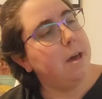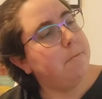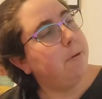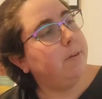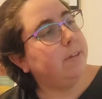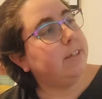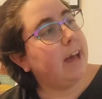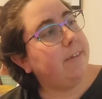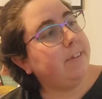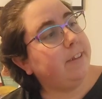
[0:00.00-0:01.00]
But we'll just
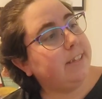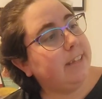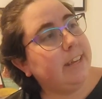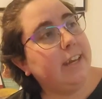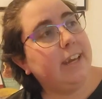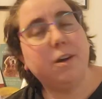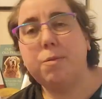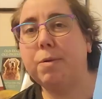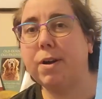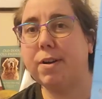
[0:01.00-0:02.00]
have to see
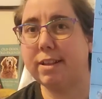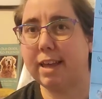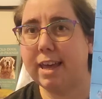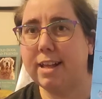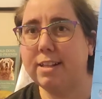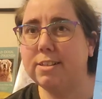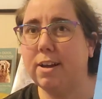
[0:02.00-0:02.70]
where it lands.